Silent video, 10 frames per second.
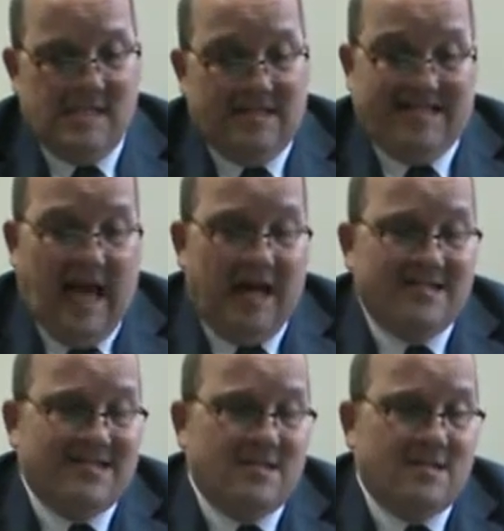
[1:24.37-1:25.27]

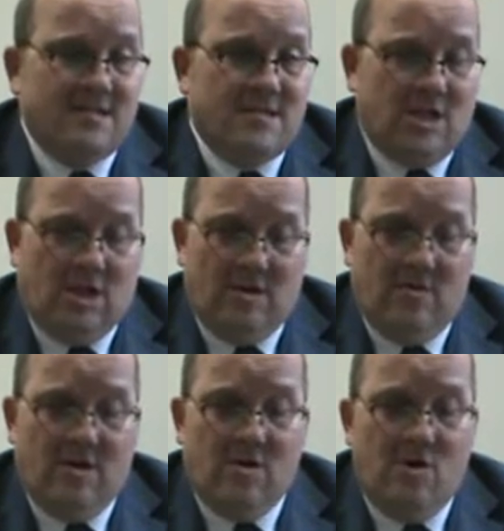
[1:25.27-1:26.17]
States,
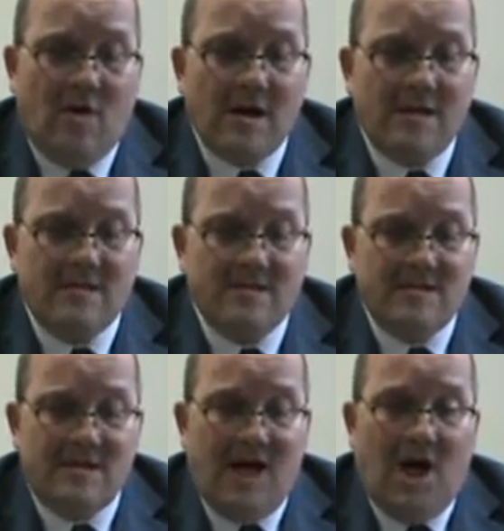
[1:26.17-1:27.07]
including New York,
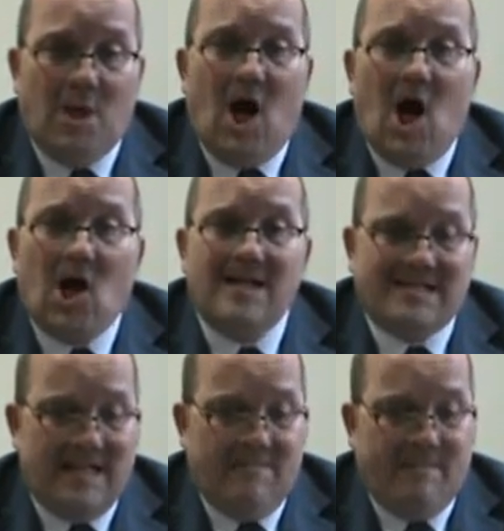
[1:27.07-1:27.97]
the
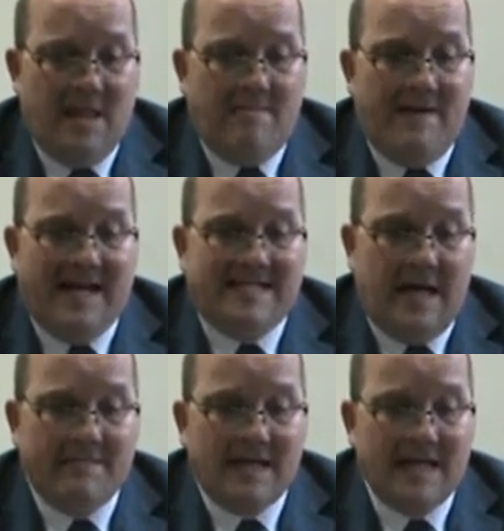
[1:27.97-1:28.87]
hardest hit by the
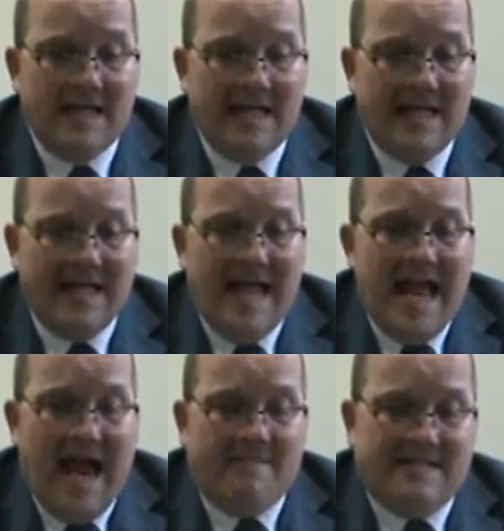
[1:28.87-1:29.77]
pandemic,
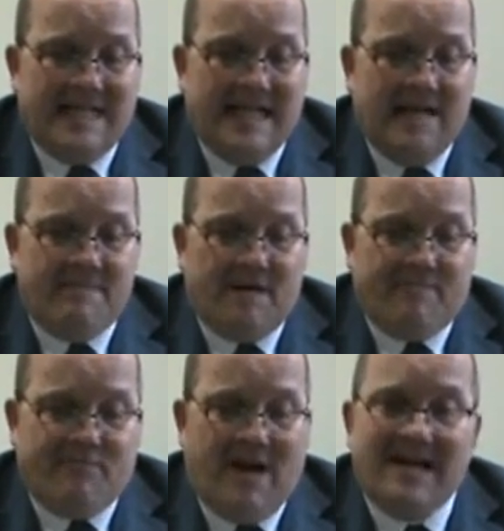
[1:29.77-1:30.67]
have deemed
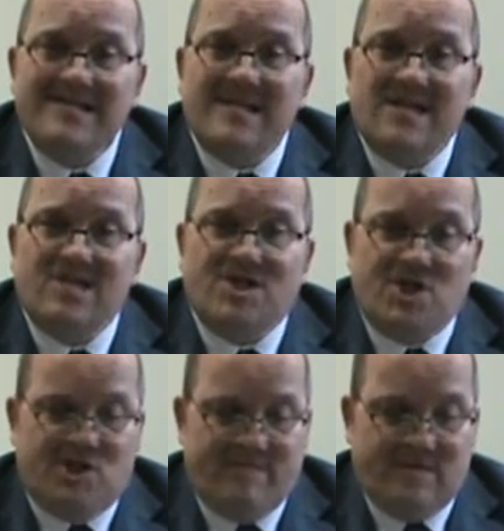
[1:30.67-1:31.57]
process
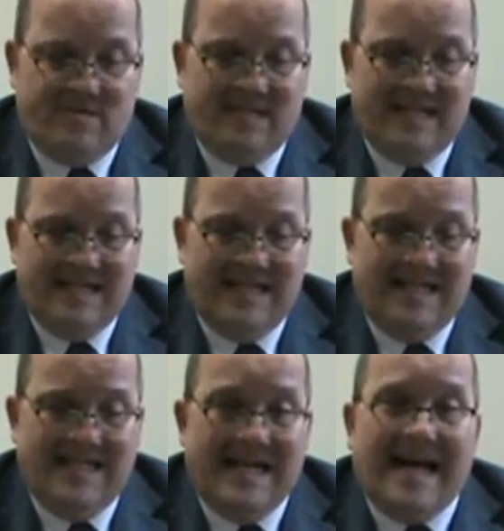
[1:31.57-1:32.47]
servers
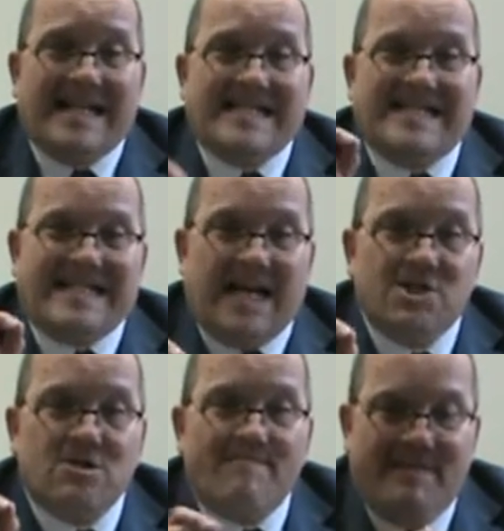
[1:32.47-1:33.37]
an
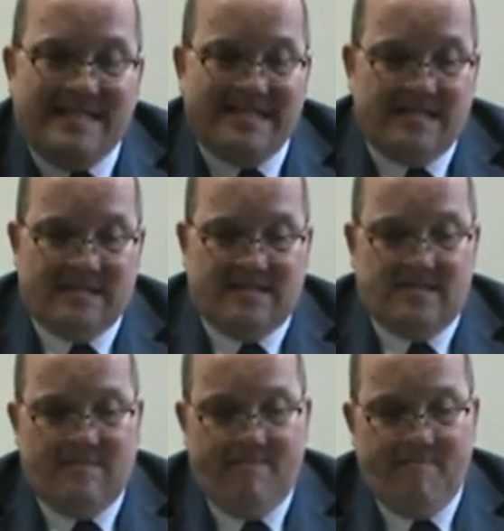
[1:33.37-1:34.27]
essential
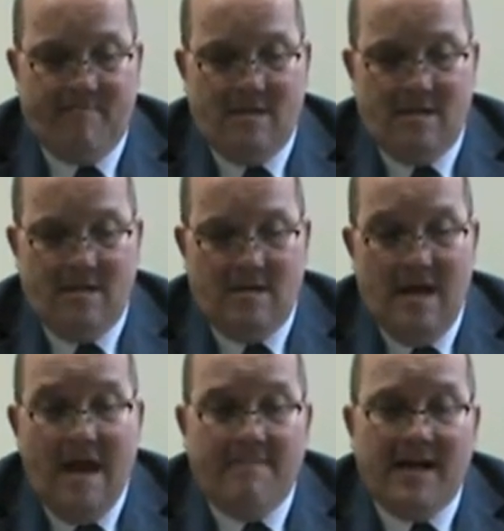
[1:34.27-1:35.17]
business,
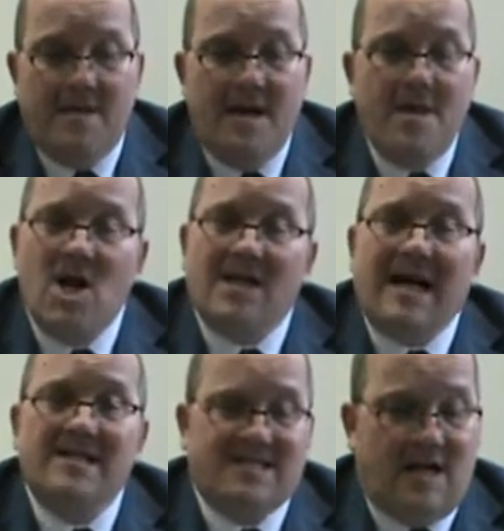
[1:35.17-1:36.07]
meaning that they are
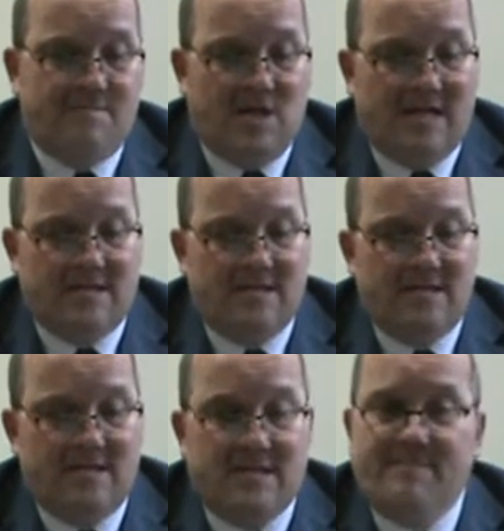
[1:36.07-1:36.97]
not subject
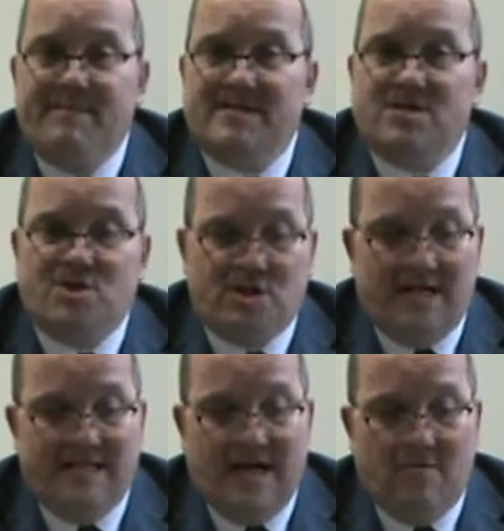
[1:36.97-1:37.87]
to business
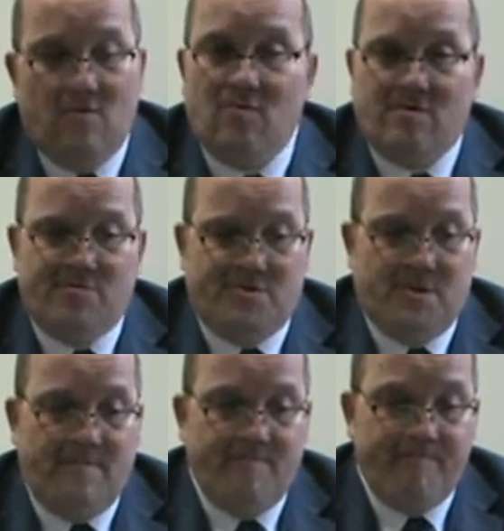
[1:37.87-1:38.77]
shutdown orders.